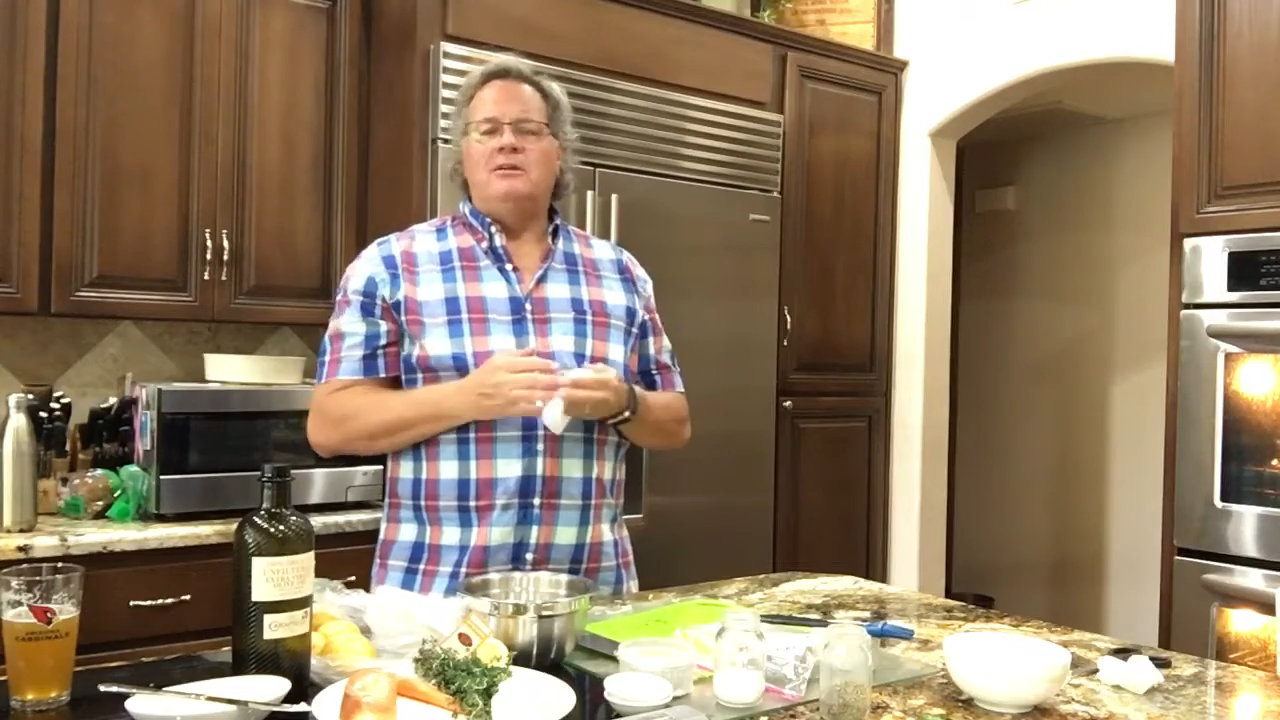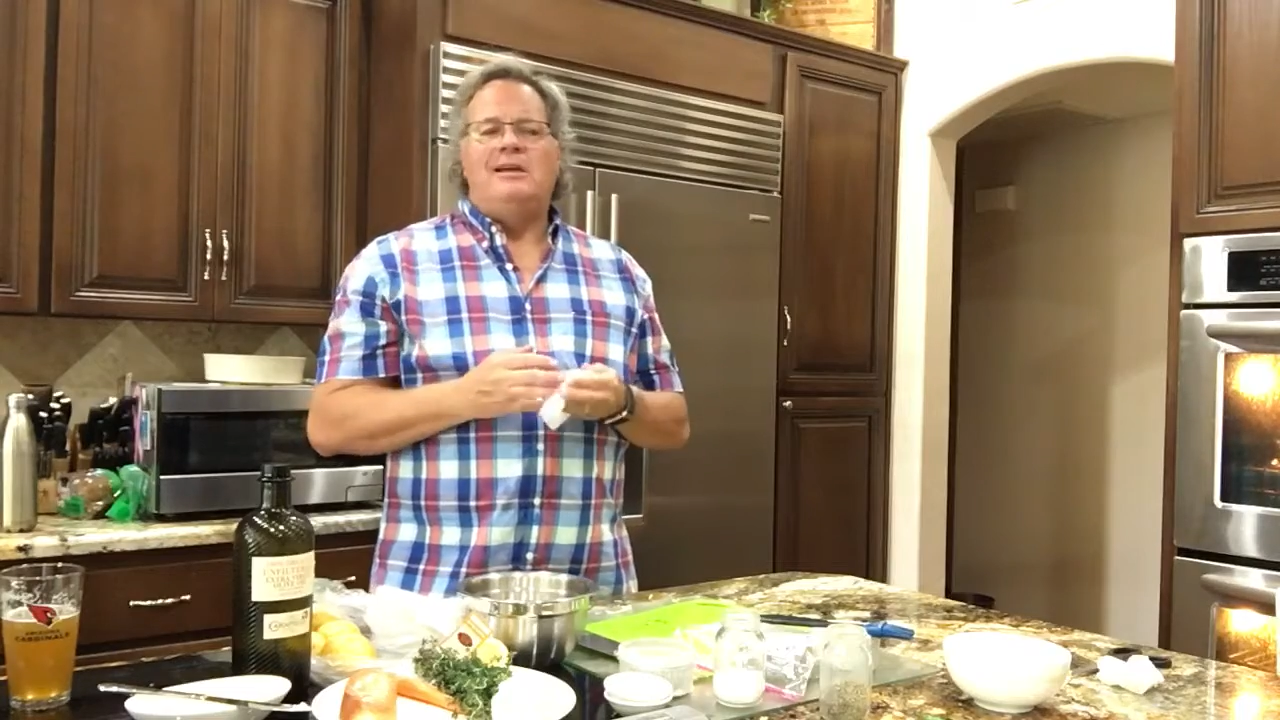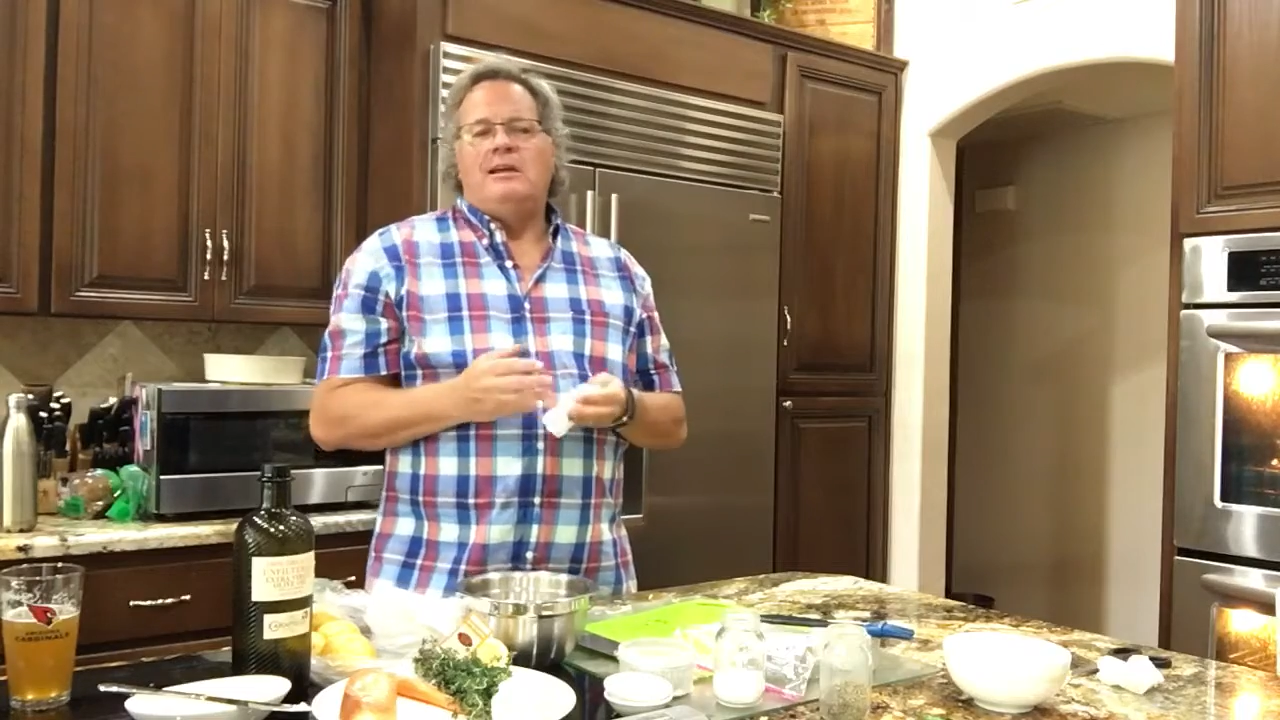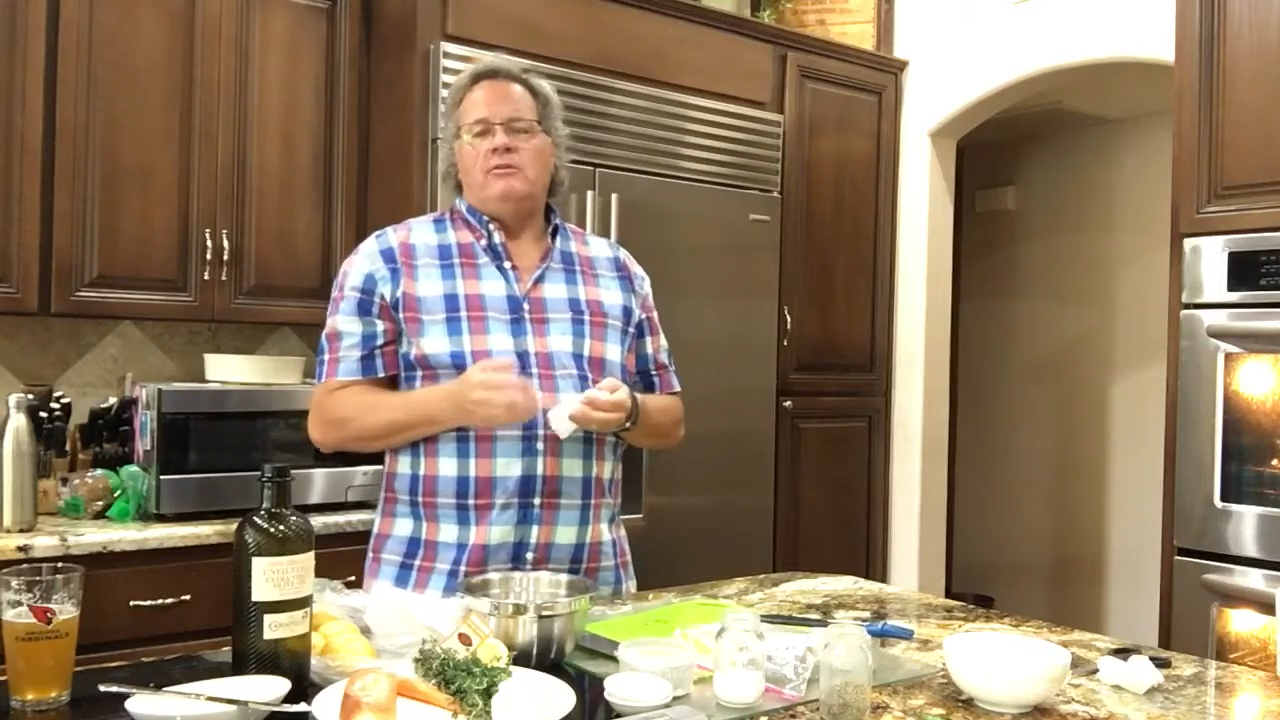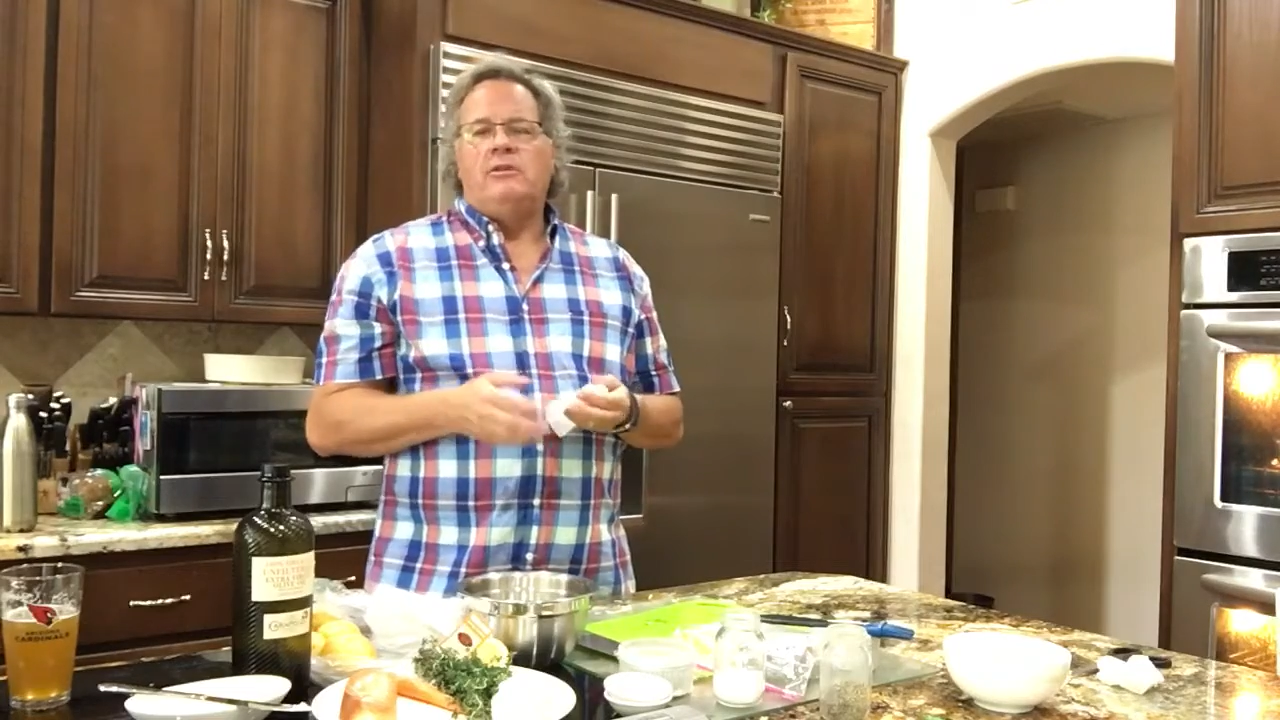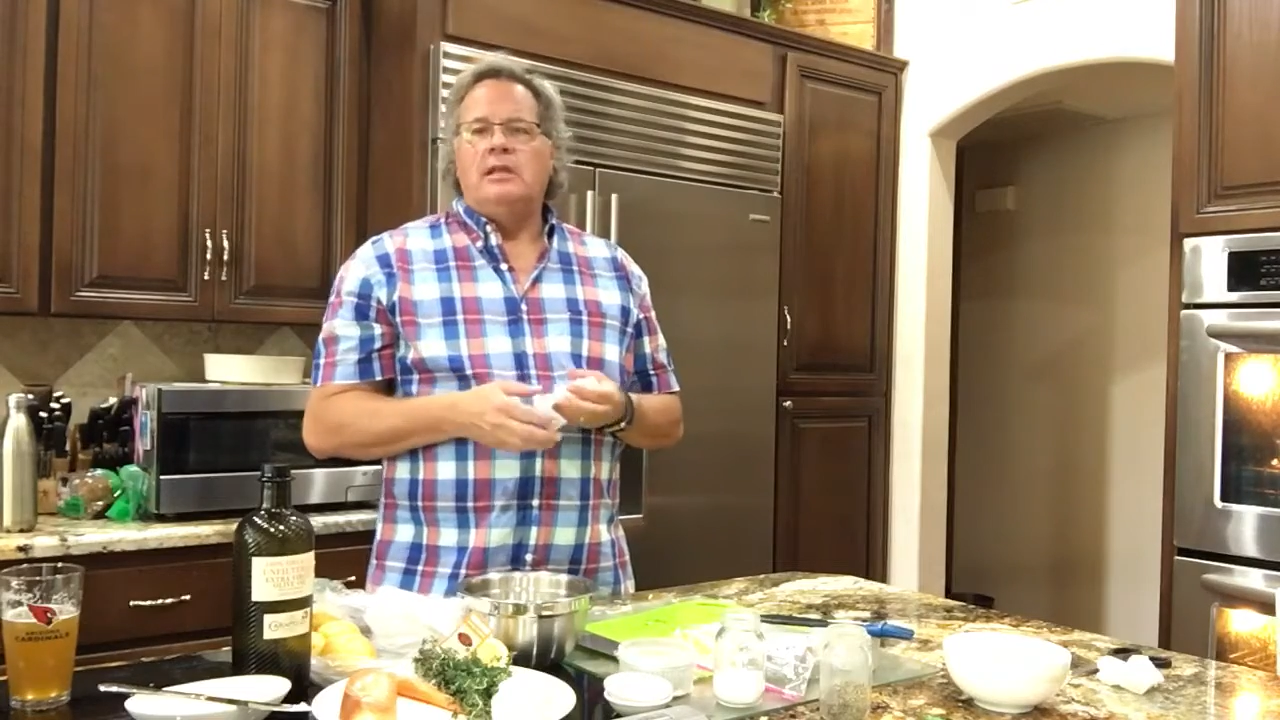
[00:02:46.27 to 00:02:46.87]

I don't really